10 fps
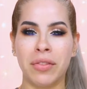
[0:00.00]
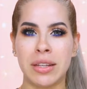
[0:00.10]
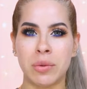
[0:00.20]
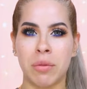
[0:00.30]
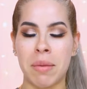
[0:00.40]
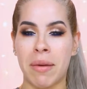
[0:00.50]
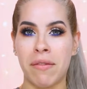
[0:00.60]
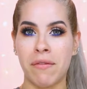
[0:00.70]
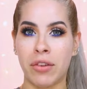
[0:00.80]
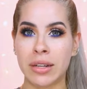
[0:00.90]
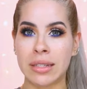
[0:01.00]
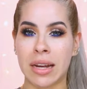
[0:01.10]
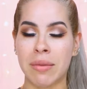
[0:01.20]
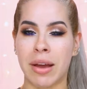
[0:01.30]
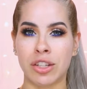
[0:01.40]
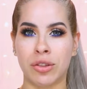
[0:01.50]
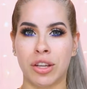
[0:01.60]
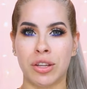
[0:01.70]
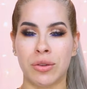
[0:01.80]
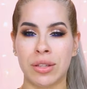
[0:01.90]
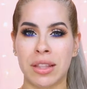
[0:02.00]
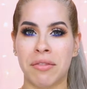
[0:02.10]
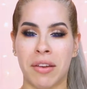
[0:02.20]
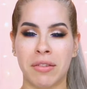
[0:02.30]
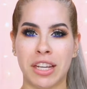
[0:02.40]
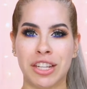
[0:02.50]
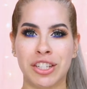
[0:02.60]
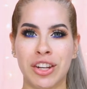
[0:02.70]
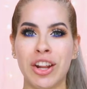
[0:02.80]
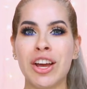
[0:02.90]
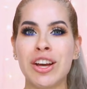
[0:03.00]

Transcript: This will be my first time actually using the foundation.